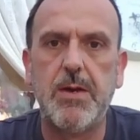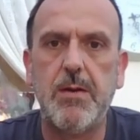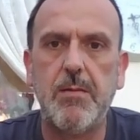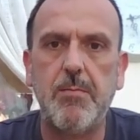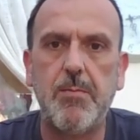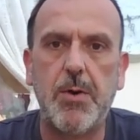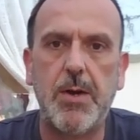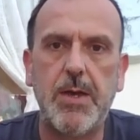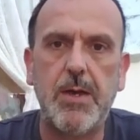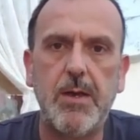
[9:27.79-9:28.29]

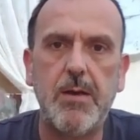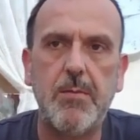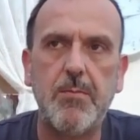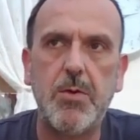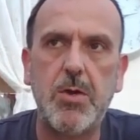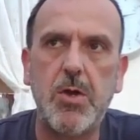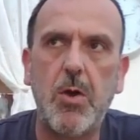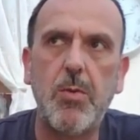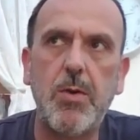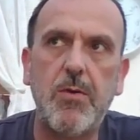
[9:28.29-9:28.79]
By
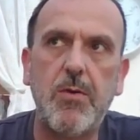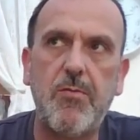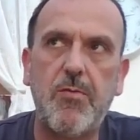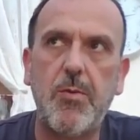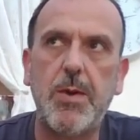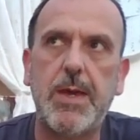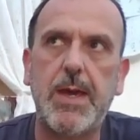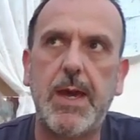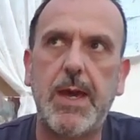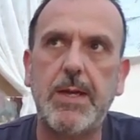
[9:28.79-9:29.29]
going through a
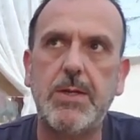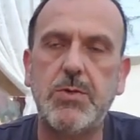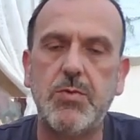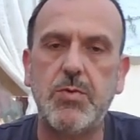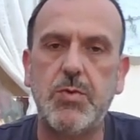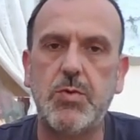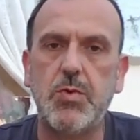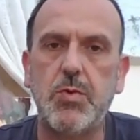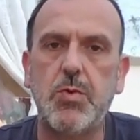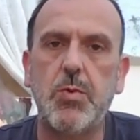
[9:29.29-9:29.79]
gate or a
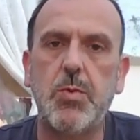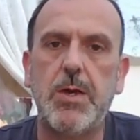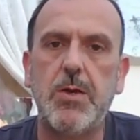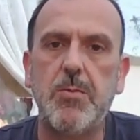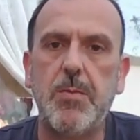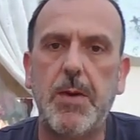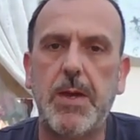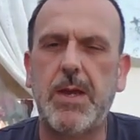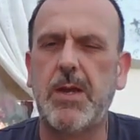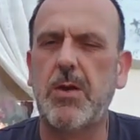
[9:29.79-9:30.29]
doorway, you're
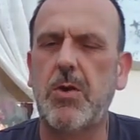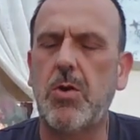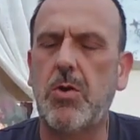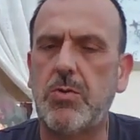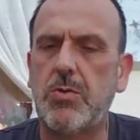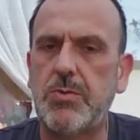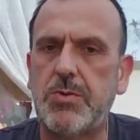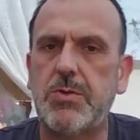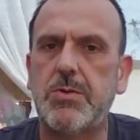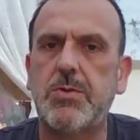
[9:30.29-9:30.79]
making a
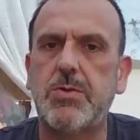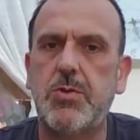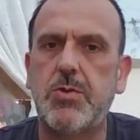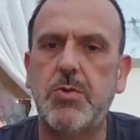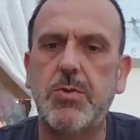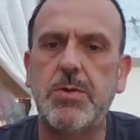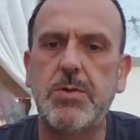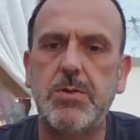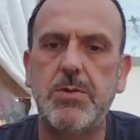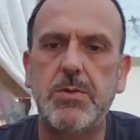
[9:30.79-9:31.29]
conscious
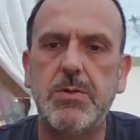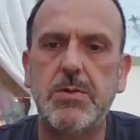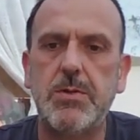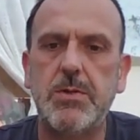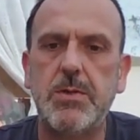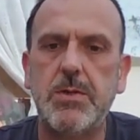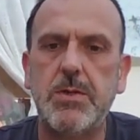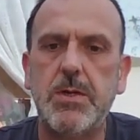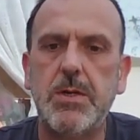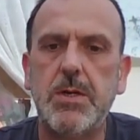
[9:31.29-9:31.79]
choice
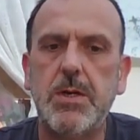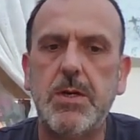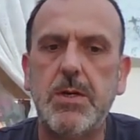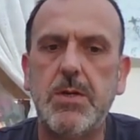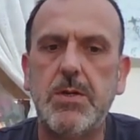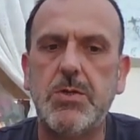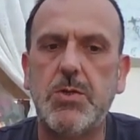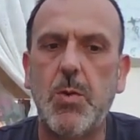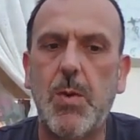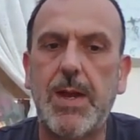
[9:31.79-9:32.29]

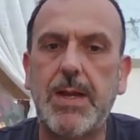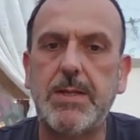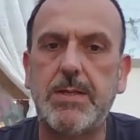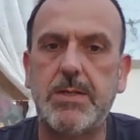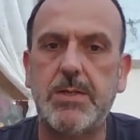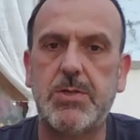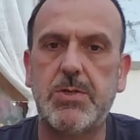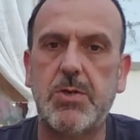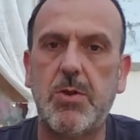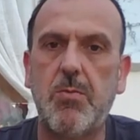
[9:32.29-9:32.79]
to enter
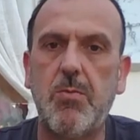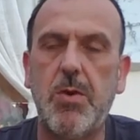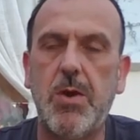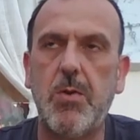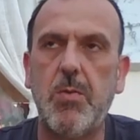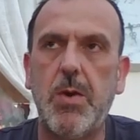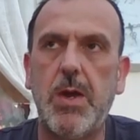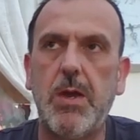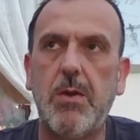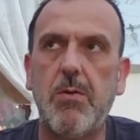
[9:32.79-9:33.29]
somewhere
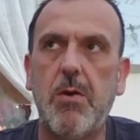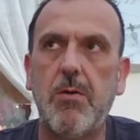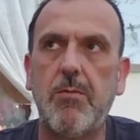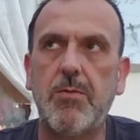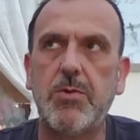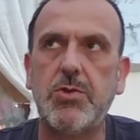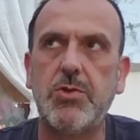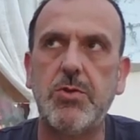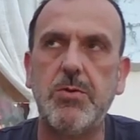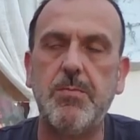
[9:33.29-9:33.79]
where you either
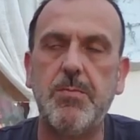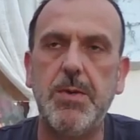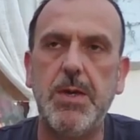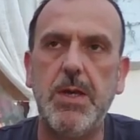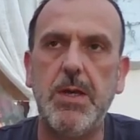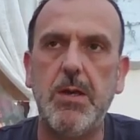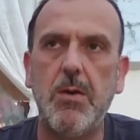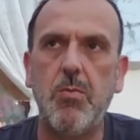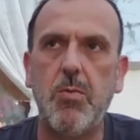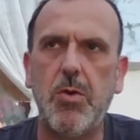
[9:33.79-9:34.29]
should be
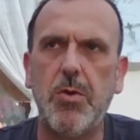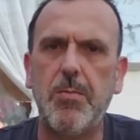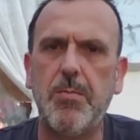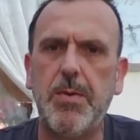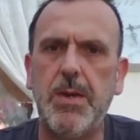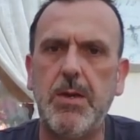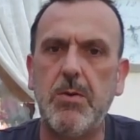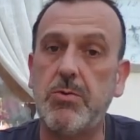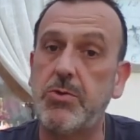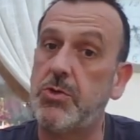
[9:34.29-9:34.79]
and want to
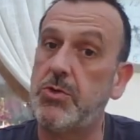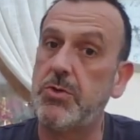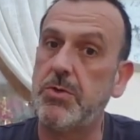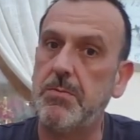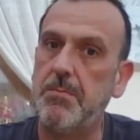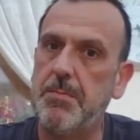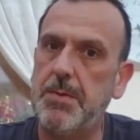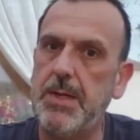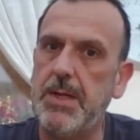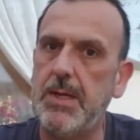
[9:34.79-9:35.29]
be or shouldn't
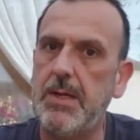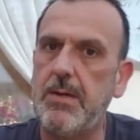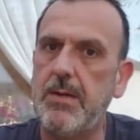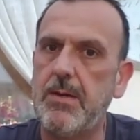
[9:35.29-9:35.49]
be,